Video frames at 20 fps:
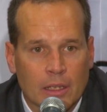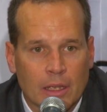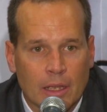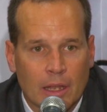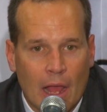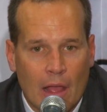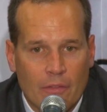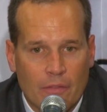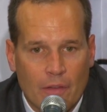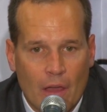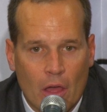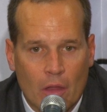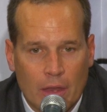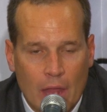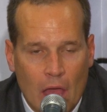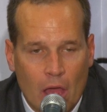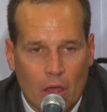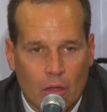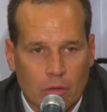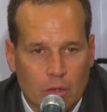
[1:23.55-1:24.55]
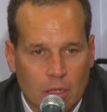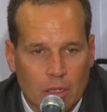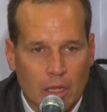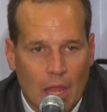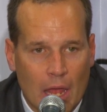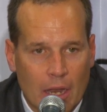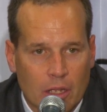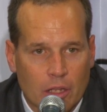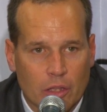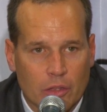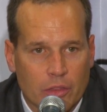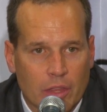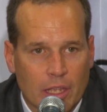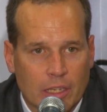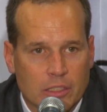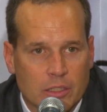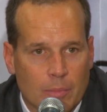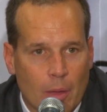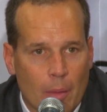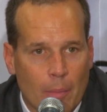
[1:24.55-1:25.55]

And I found out a lot of good things